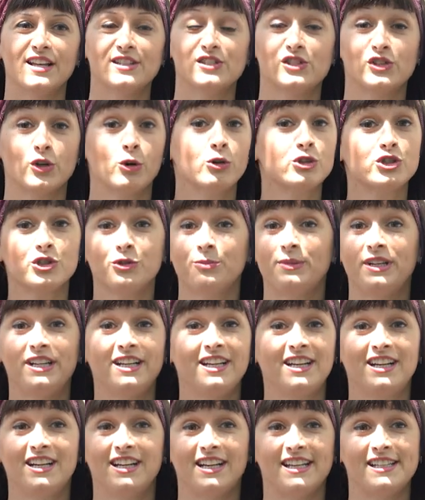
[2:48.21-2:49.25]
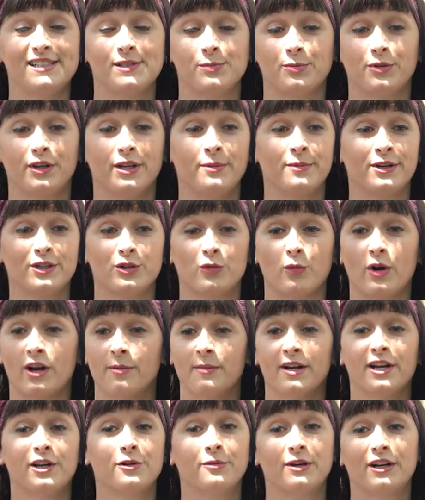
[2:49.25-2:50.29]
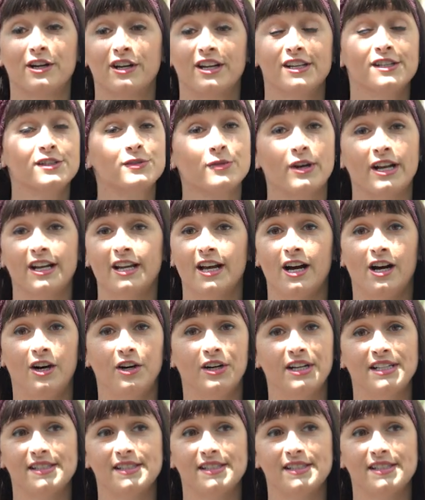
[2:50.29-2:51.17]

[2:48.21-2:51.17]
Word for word: social media is pretty much where my career is right now.